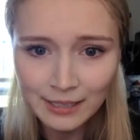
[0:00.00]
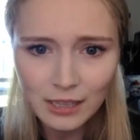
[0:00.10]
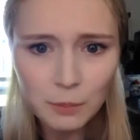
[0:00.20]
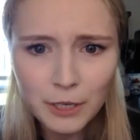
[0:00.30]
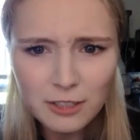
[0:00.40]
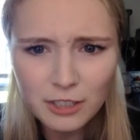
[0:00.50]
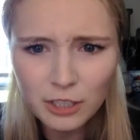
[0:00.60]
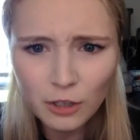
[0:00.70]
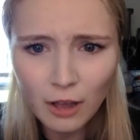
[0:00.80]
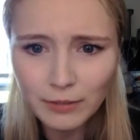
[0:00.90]
The prince
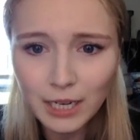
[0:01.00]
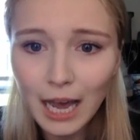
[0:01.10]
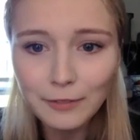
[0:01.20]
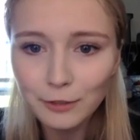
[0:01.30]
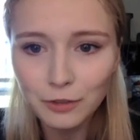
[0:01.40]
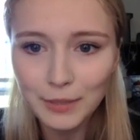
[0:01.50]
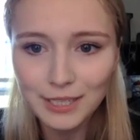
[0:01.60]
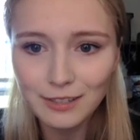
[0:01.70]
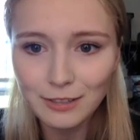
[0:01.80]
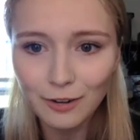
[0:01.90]
could not recover from his
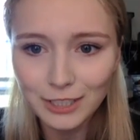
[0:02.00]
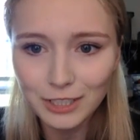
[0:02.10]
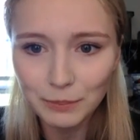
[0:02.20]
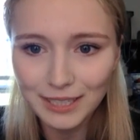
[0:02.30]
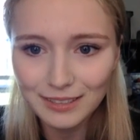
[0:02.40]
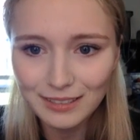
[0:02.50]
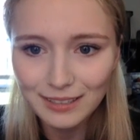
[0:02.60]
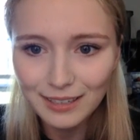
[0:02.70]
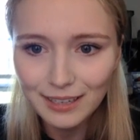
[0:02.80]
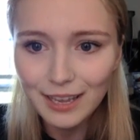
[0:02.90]
astonishment.
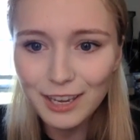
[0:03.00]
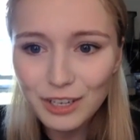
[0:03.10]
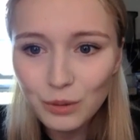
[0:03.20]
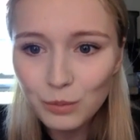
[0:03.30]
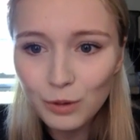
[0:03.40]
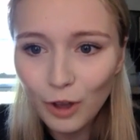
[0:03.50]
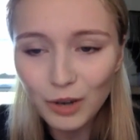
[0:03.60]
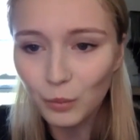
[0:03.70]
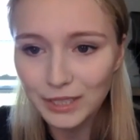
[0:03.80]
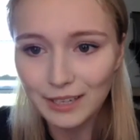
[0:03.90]
He knew
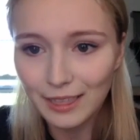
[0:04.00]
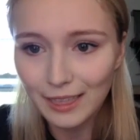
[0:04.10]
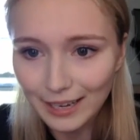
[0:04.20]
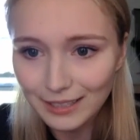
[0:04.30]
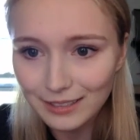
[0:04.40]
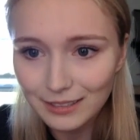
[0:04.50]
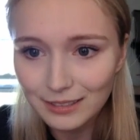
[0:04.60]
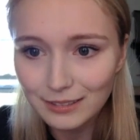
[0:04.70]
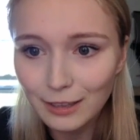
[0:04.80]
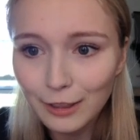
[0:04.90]
not what to think.
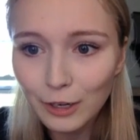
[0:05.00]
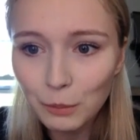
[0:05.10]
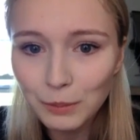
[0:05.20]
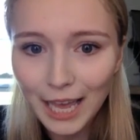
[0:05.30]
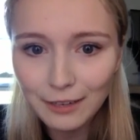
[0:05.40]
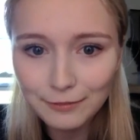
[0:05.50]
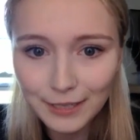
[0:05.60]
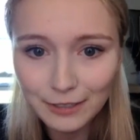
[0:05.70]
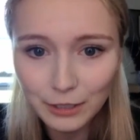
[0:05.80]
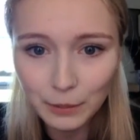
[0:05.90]
The little black
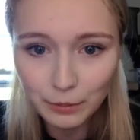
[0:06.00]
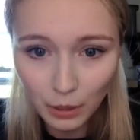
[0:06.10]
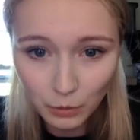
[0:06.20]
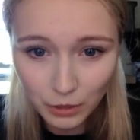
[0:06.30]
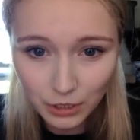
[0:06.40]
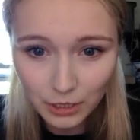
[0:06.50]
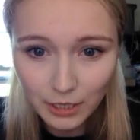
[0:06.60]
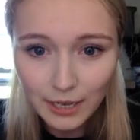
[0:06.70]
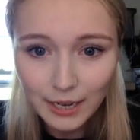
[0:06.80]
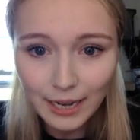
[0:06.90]
figure approached,
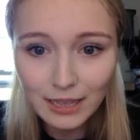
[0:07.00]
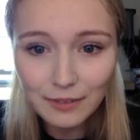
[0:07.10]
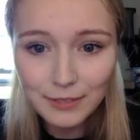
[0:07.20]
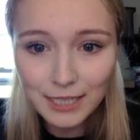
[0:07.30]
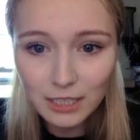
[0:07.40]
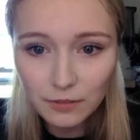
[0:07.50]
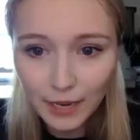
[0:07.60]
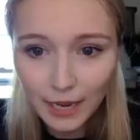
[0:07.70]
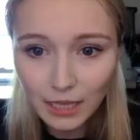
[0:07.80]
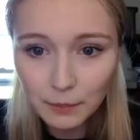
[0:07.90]
and lifting its
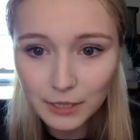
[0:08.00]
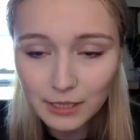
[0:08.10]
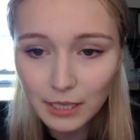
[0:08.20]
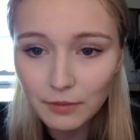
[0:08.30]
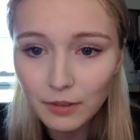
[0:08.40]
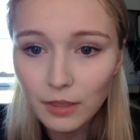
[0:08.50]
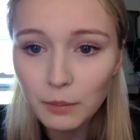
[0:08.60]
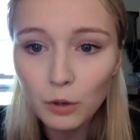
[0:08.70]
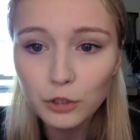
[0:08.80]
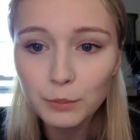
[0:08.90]
veil, he perceived the
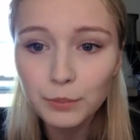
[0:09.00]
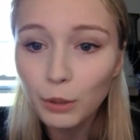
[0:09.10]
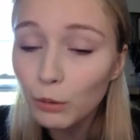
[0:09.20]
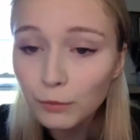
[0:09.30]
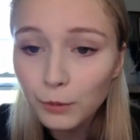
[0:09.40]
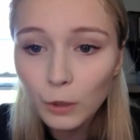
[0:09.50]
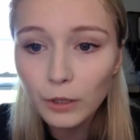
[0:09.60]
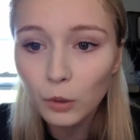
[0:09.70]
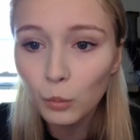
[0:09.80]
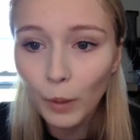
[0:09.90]
most beautiful
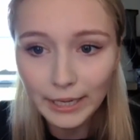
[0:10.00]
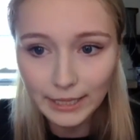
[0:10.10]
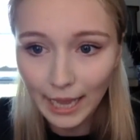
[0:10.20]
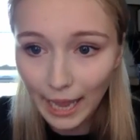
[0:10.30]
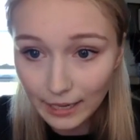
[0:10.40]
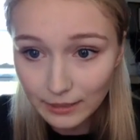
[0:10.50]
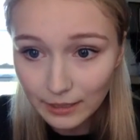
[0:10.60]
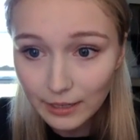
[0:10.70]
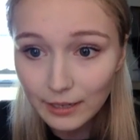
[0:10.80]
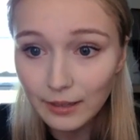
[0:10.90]
little white cat
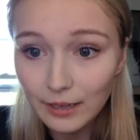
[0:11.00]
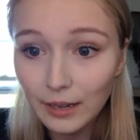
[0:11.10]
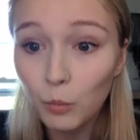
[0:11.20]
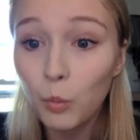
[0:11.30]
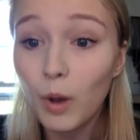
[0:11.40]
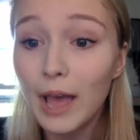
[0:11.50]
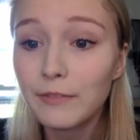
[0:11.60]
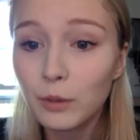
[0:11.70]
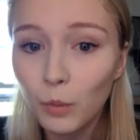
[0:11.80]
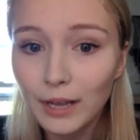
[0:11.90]
that
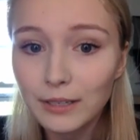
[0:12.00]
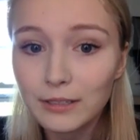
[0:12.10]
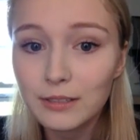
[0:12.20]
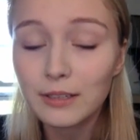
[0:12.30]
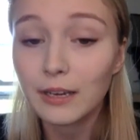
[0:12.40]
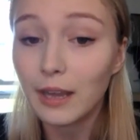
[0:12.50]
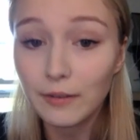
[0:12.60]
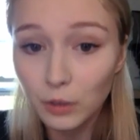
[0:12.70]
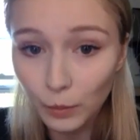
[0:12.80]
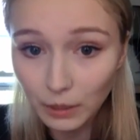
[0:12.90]
ever was and
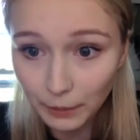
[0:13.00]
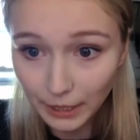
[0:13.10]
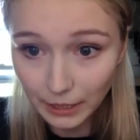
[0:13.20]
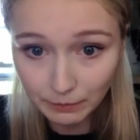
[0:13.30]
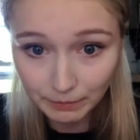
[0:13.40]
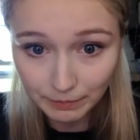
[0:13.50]
ever will be.